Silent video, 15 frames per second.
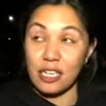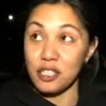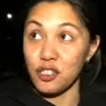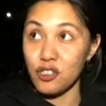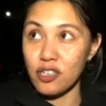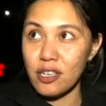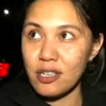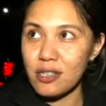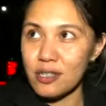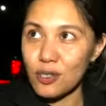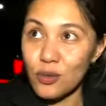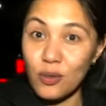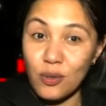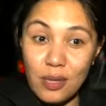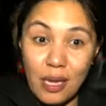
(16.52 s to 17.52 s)
an intruder in the
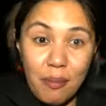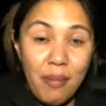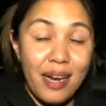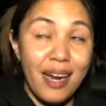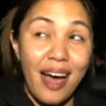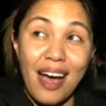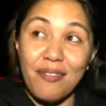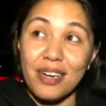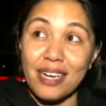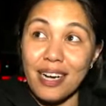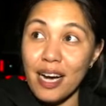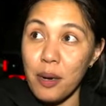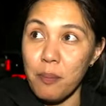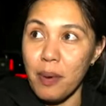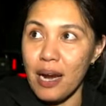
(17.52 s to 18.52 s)
school, they might not have a
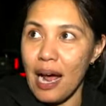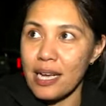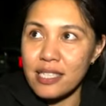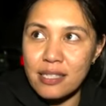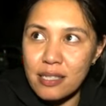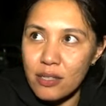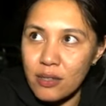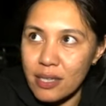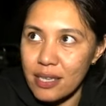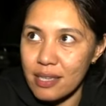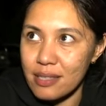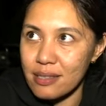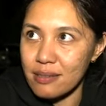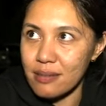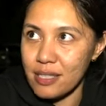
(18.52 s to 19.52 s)
gun, but I still
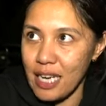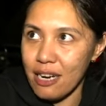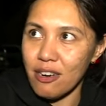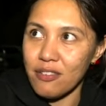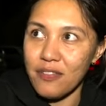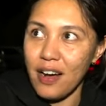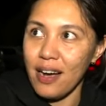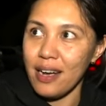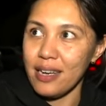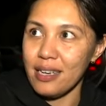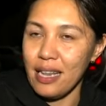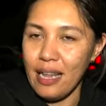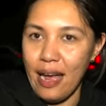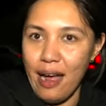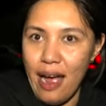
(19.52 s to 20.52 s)
get terrified
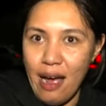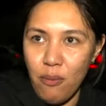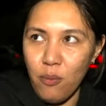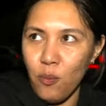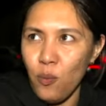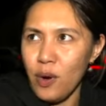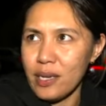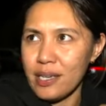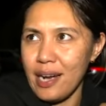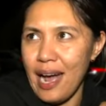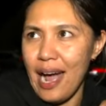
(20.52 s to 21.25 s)
at what could